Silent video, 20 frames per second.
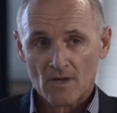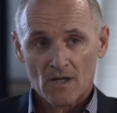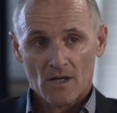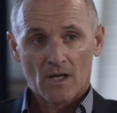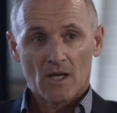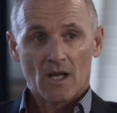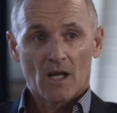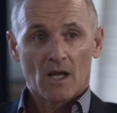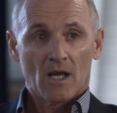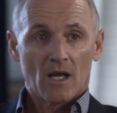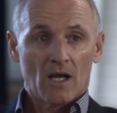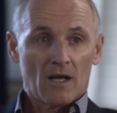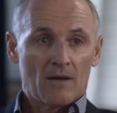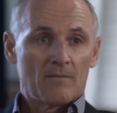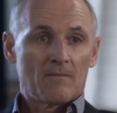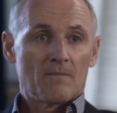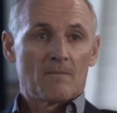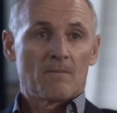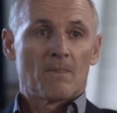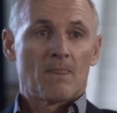Tell me about
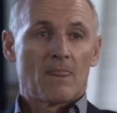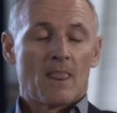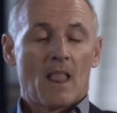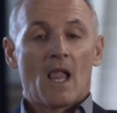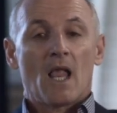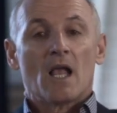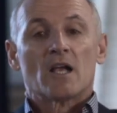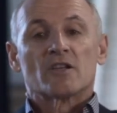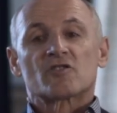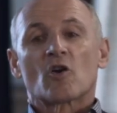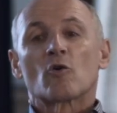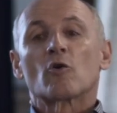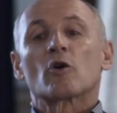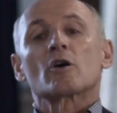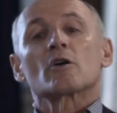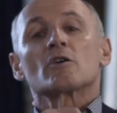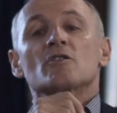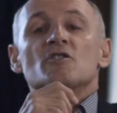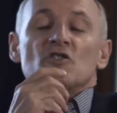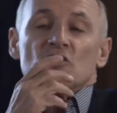Hirsch. So
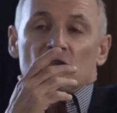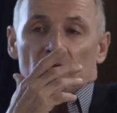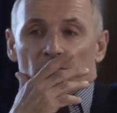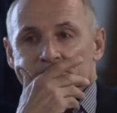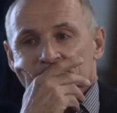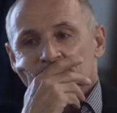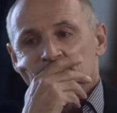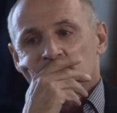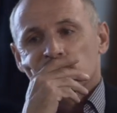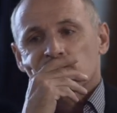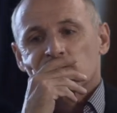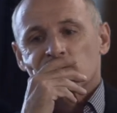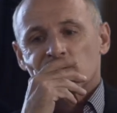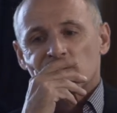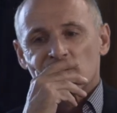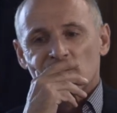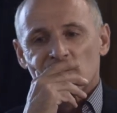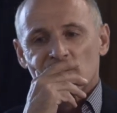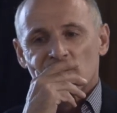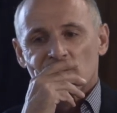Hirsch,
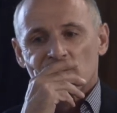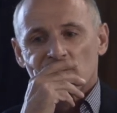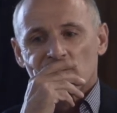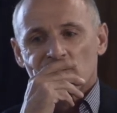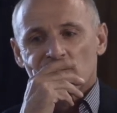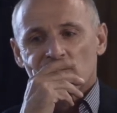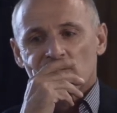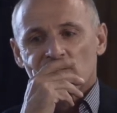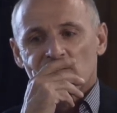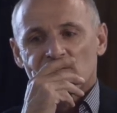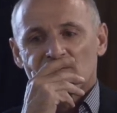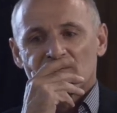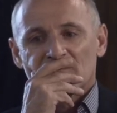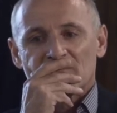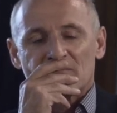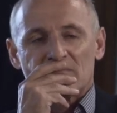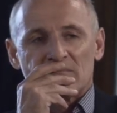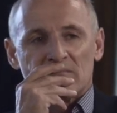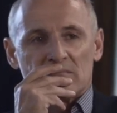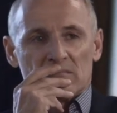he was a
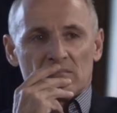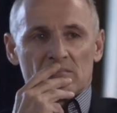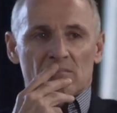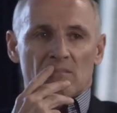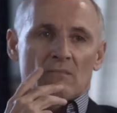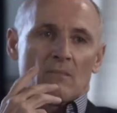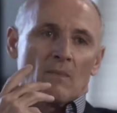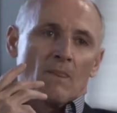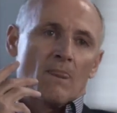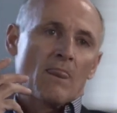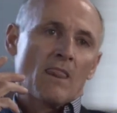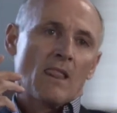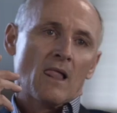he was a